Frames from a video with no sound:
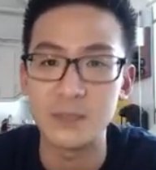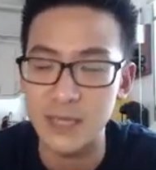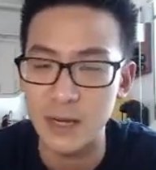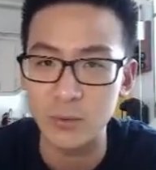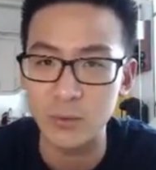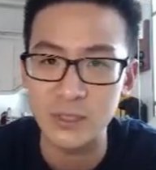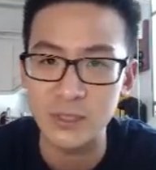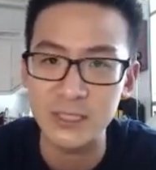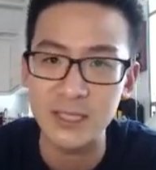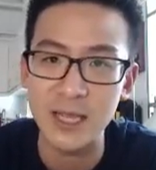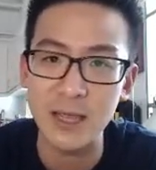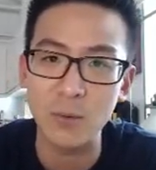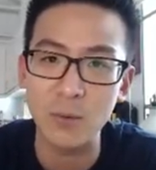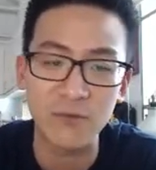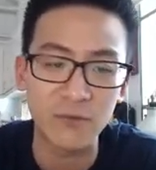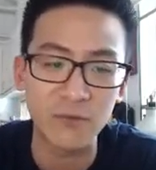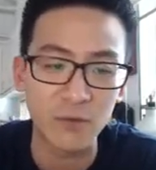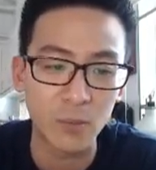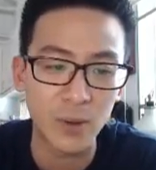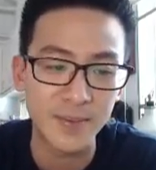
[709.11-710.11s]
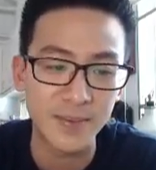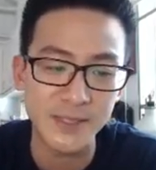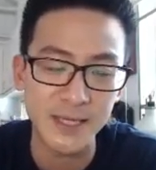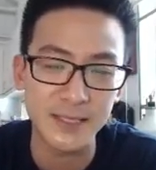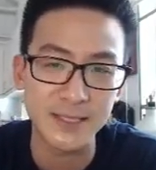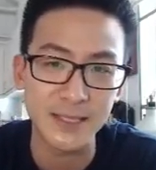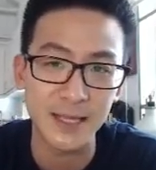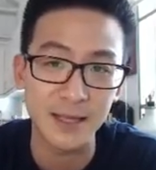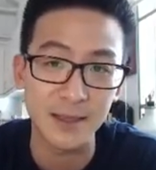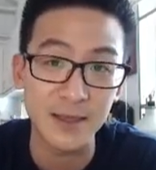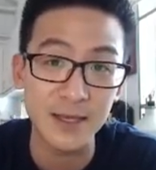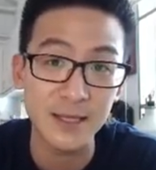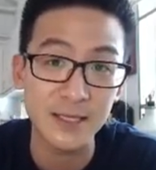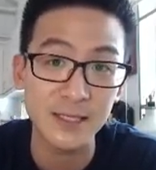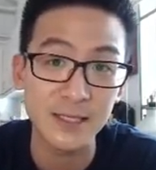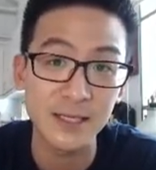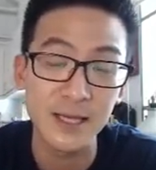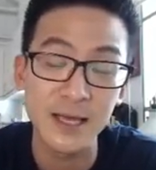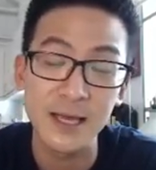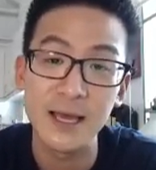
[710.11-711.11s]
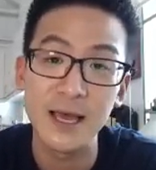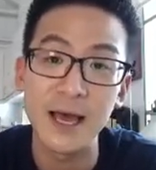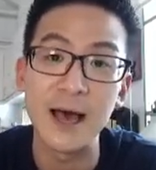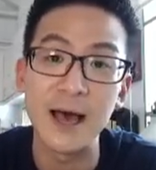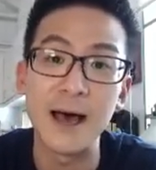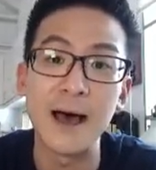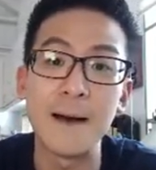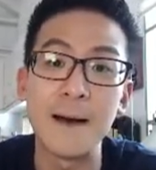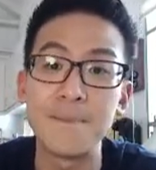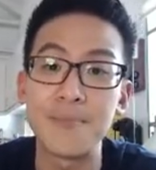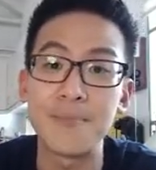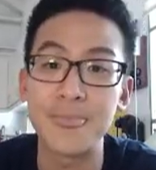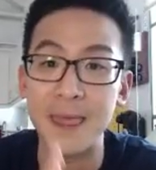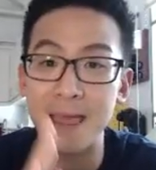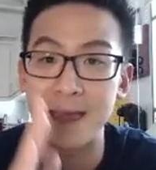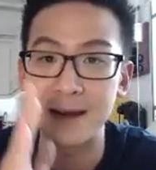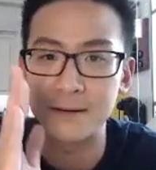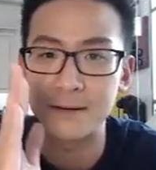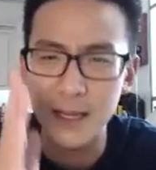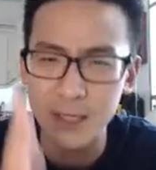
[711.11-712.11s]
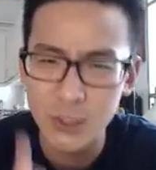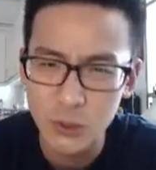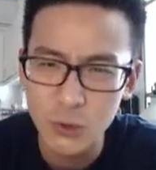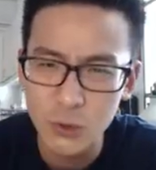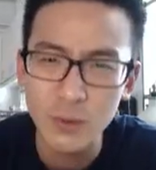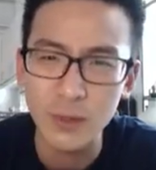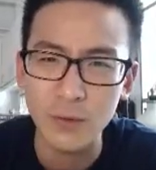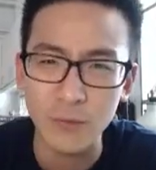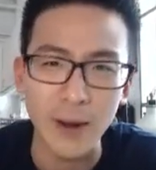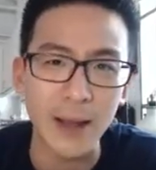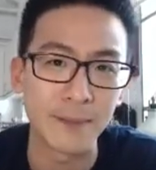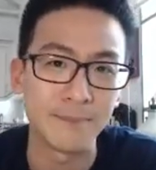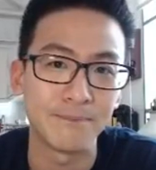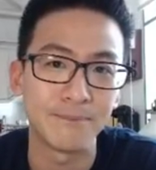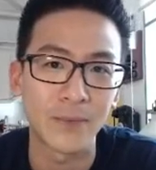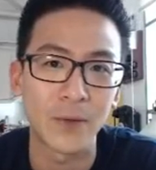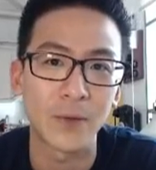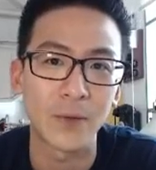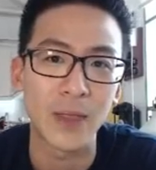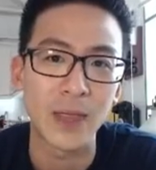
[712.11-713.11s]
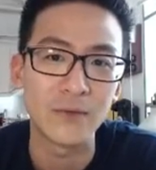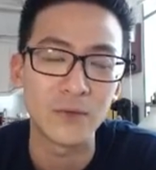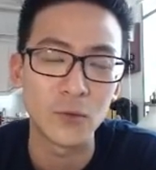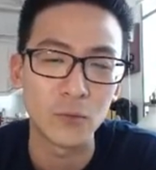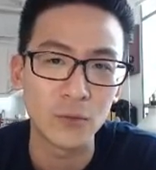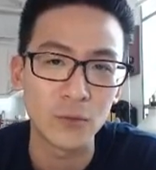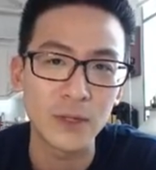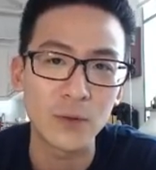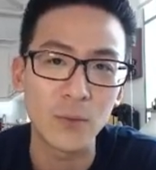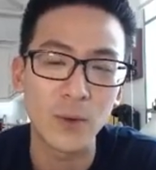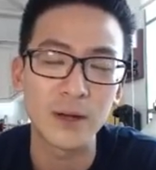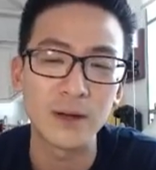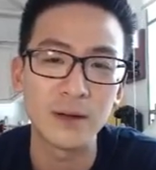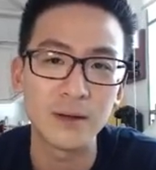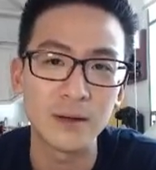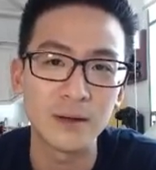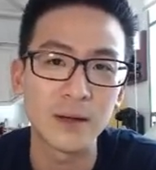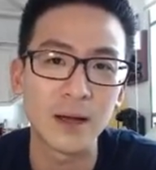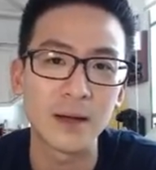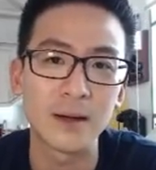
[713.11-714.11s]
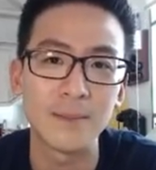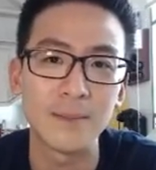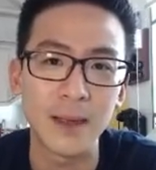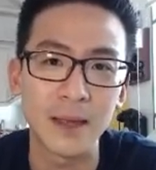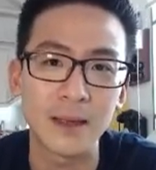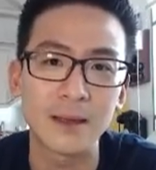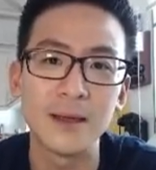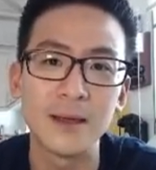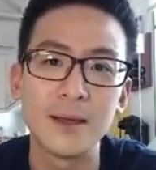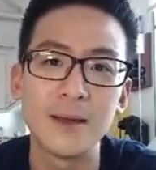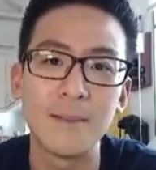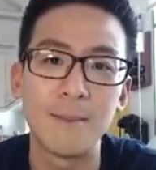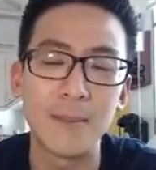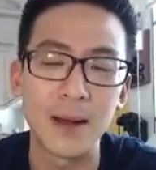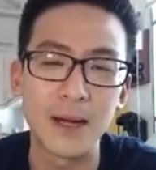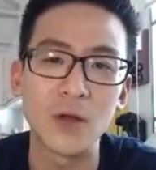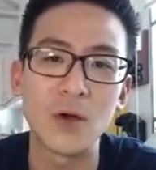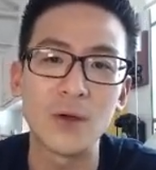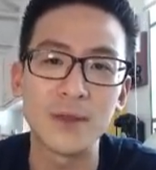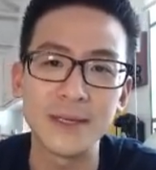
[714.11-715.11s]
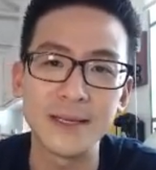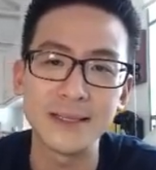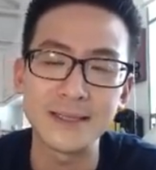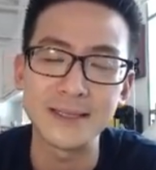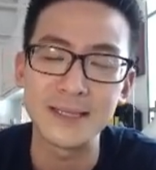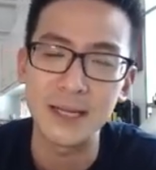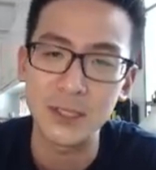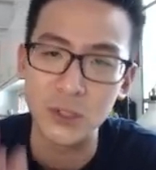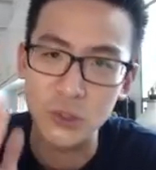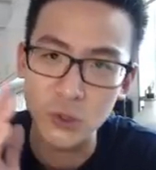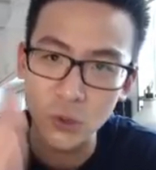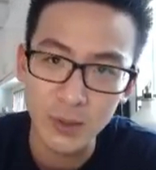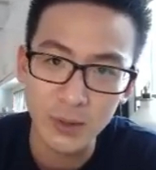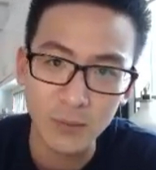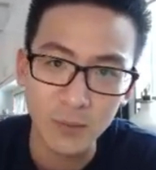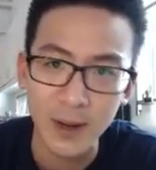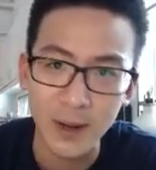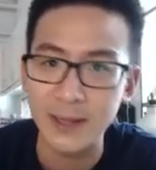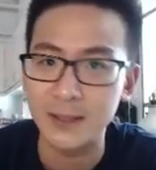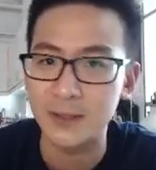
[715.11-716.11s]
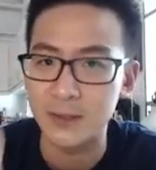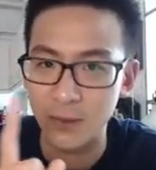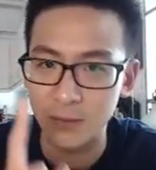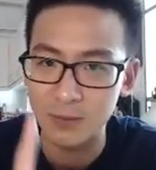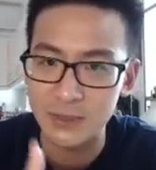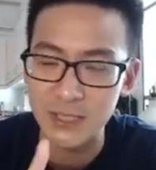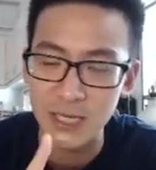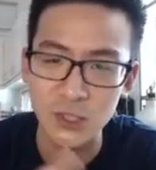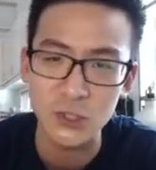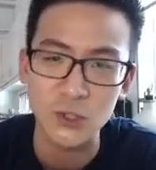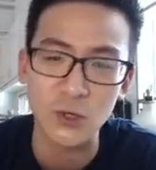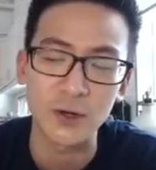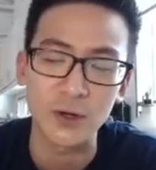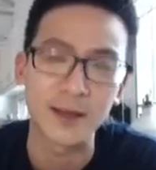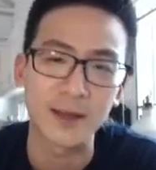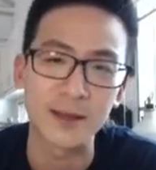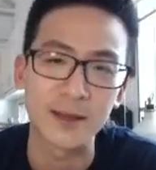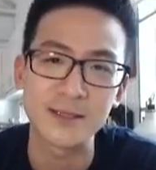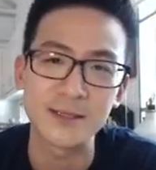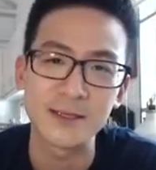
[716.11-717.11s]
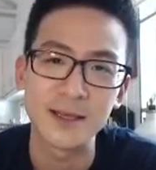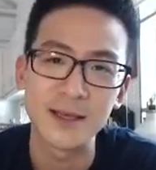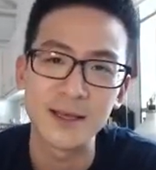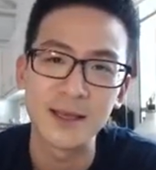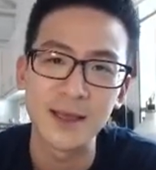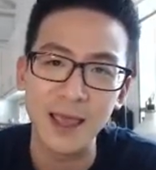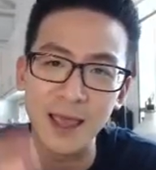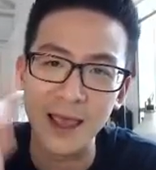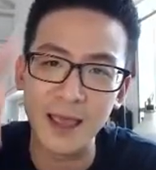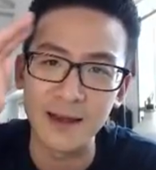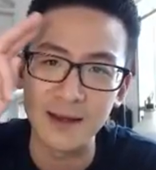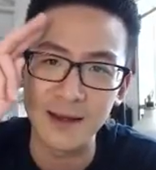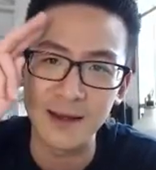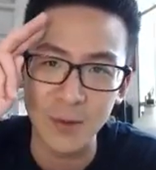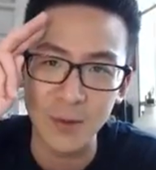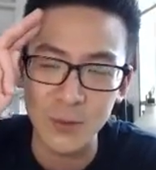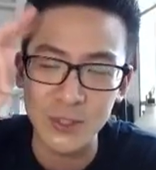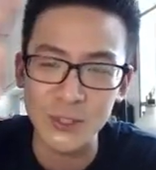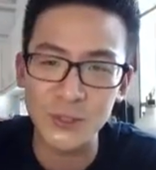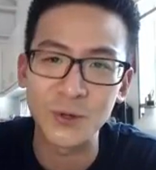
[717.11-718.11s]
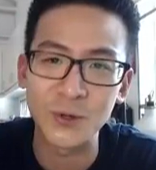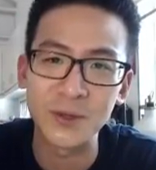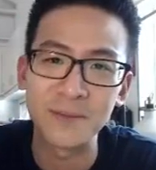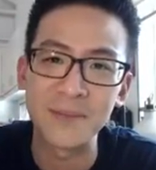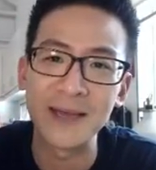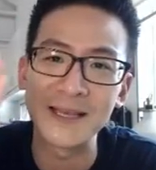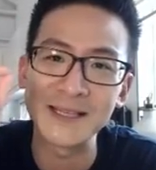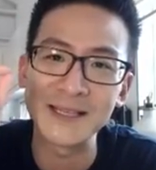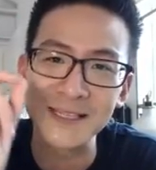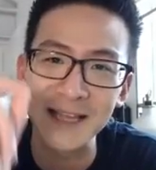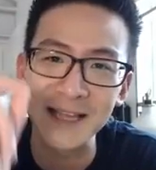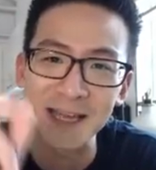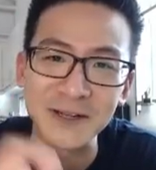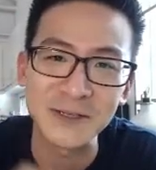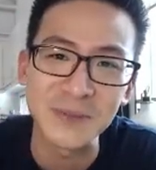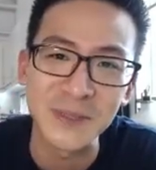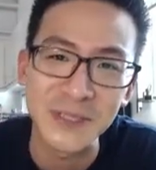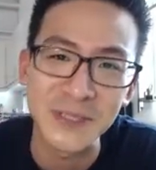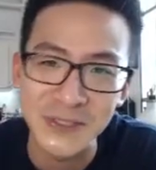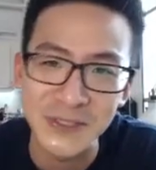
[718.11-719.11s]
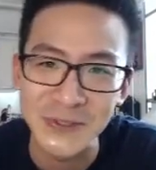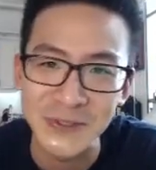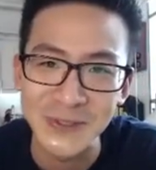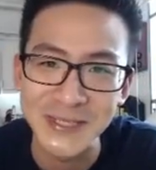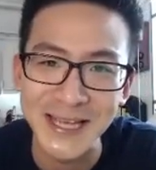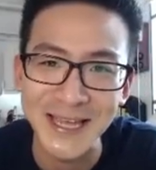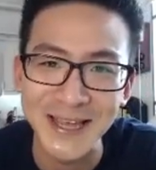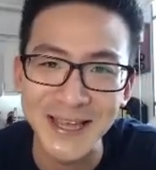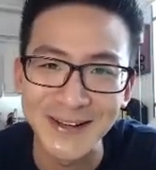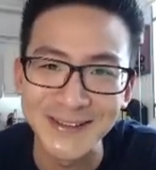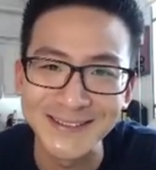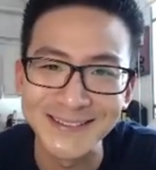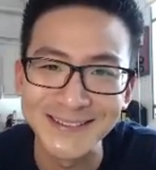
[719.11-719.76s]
I would stay away from websites like this, and do it right, okay? If you really want to learn how to make money on the internet, do it right, don't take shortcuts, and I wish you all the best, and I'll speak to you soon. Take care.